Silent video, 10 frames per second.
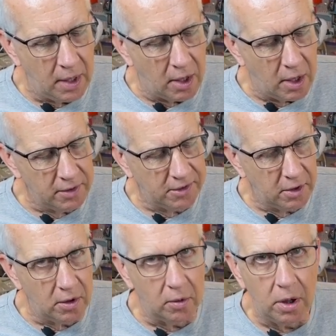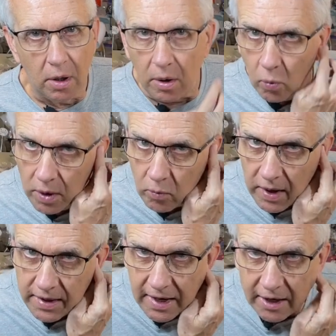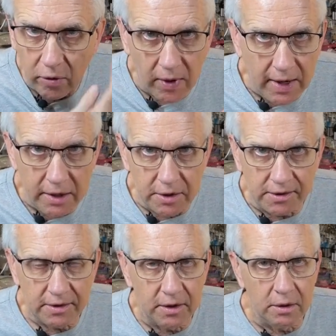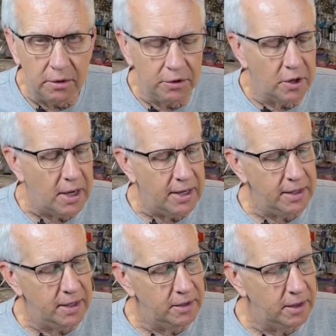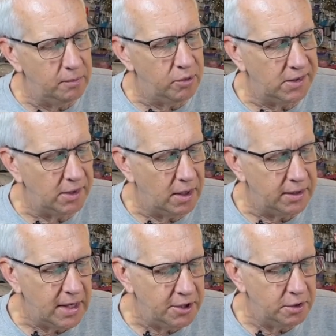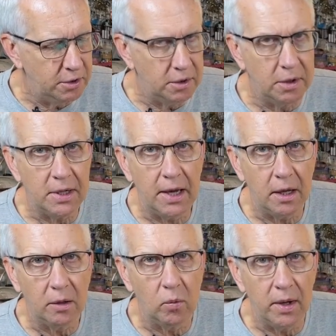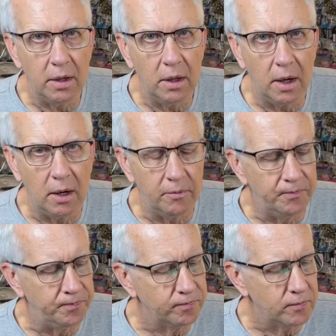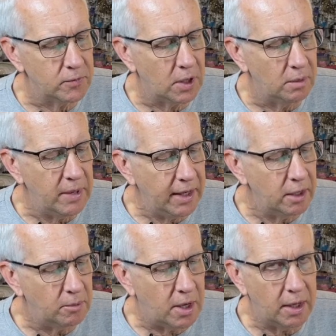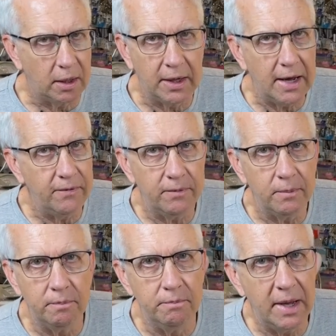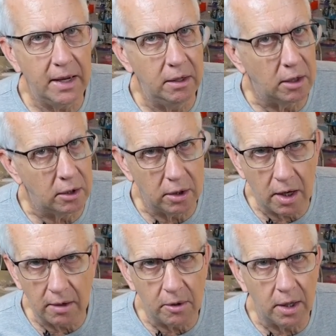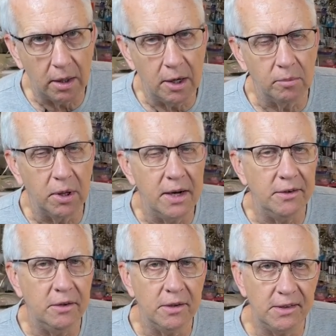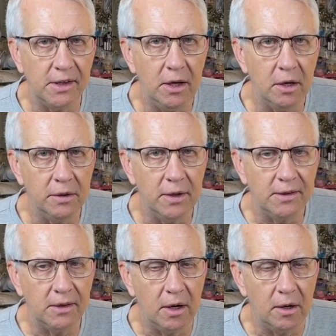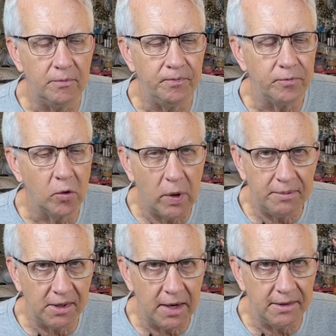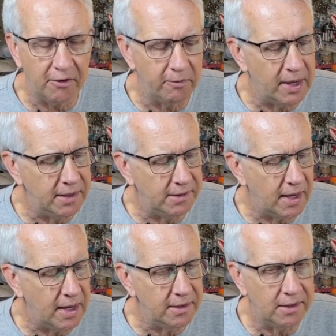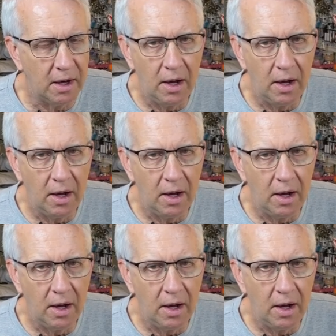Also, one way that I grade just the thought and the attention to detail when um, making a model, and I've made a lot of model airplanes you can see on this um, website, some of my designs.